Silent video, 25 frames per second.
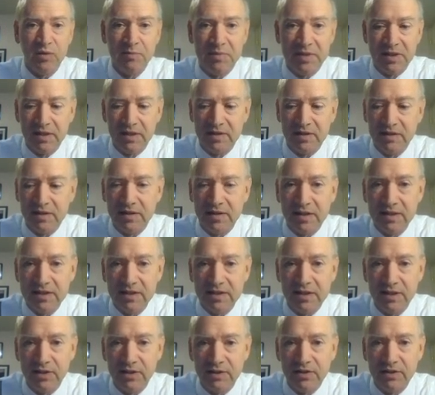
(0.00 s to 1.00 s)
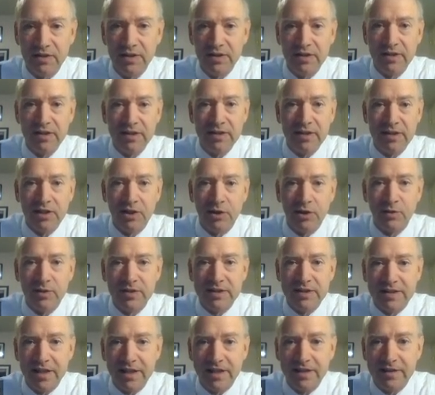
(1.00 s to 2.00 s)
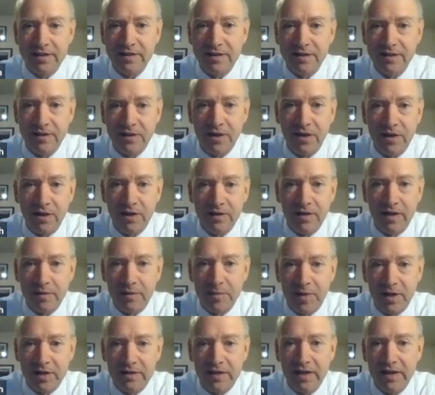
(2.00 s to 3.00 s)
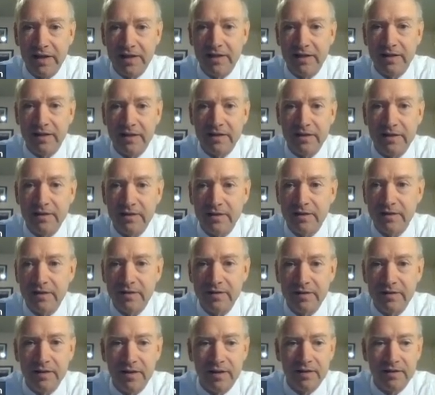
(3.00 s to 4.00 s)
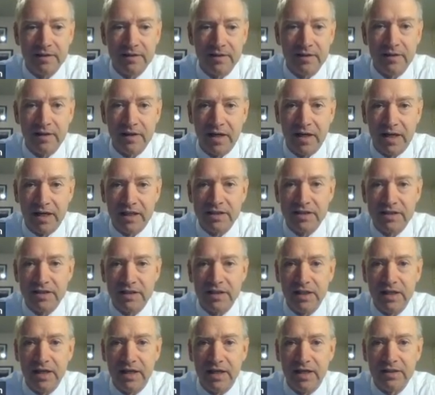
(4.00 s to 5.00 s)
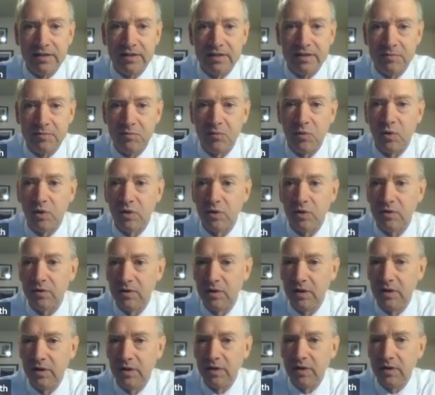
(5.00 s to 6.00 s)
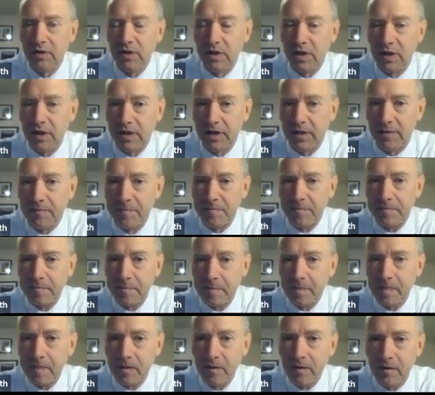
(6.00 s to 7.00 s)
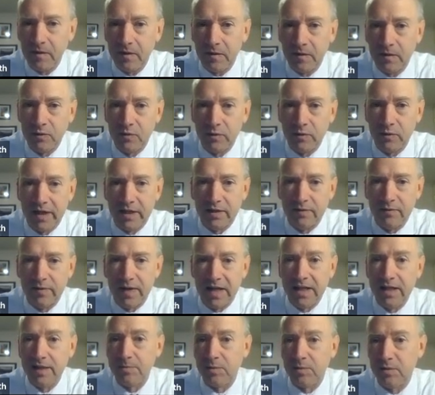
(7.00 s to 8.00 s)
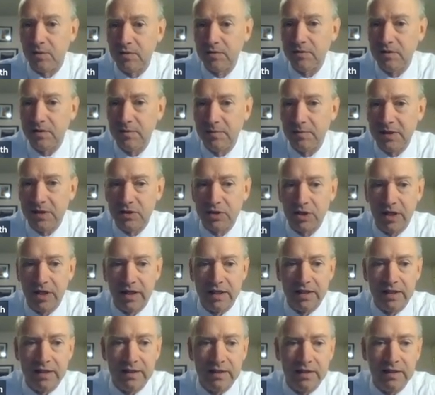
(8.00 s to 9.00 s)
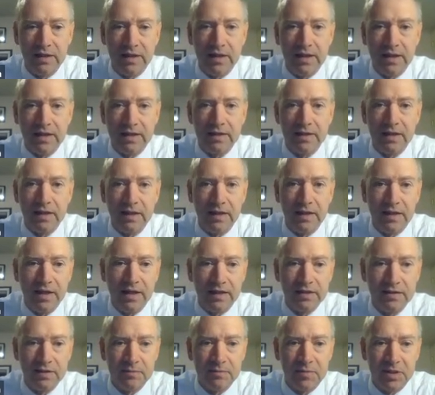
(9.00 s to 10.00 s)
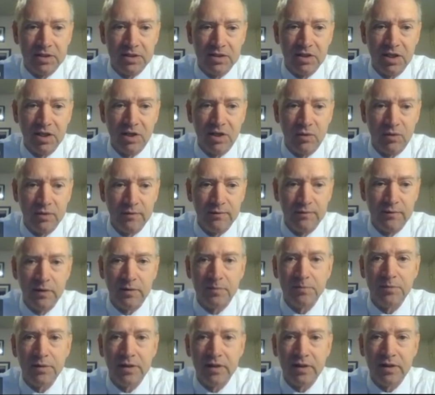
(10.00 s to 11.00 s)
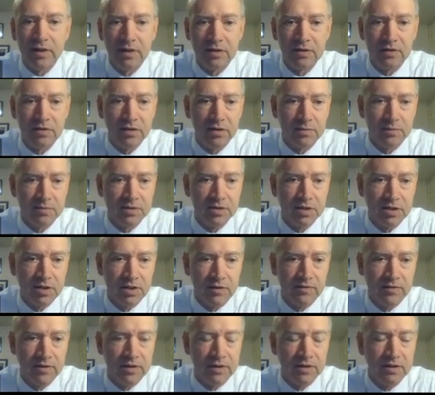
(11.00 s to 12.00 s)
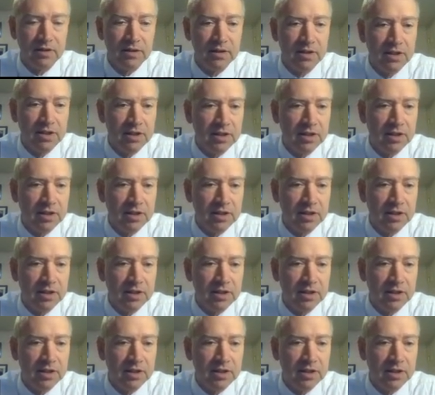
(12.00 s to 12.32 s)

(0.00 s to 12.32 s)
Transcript: would be to consider, a state like Montana that actually has more grain available to be traded and has a much lower footprint in terms of the